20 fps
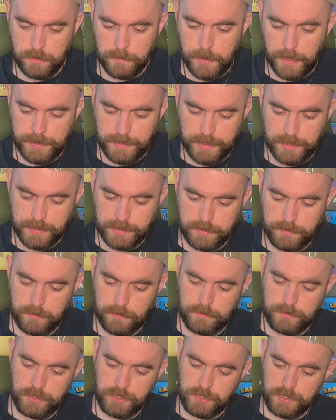about this,
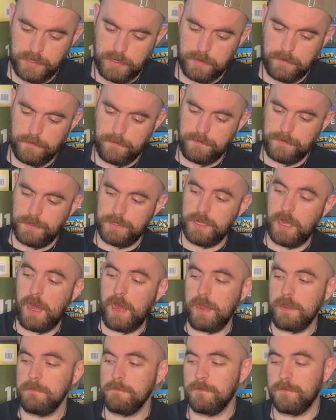just to give the
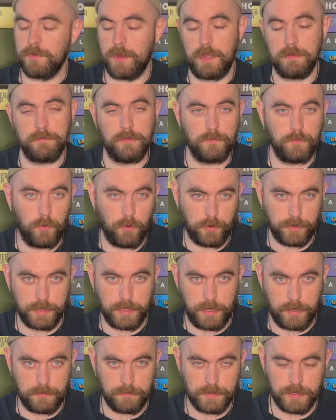time frame of board
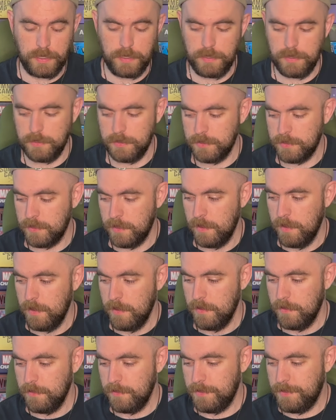games, is
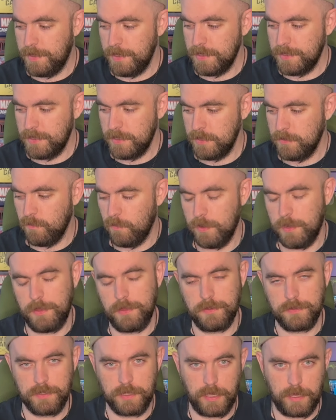this is one of
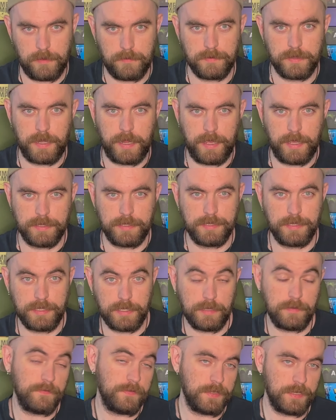those games that has a
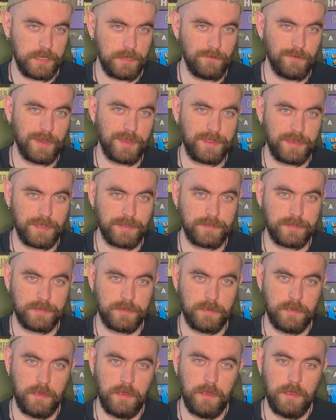DVD with it.
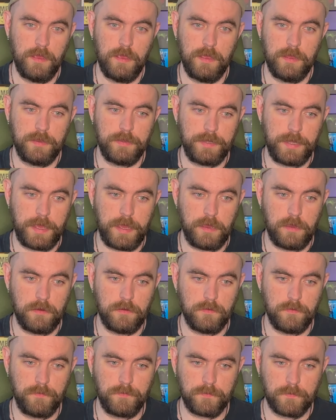
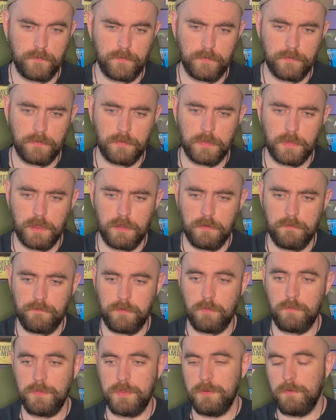Now,
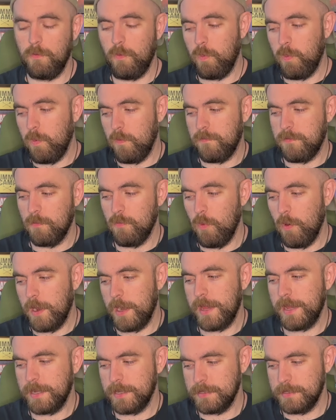from what
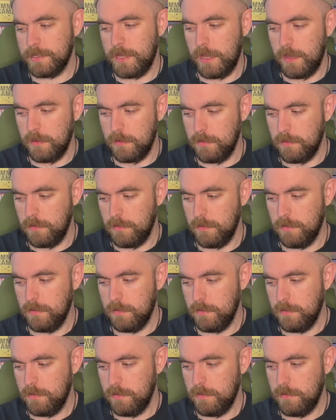I can tell,
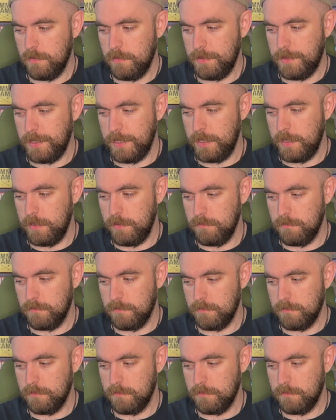the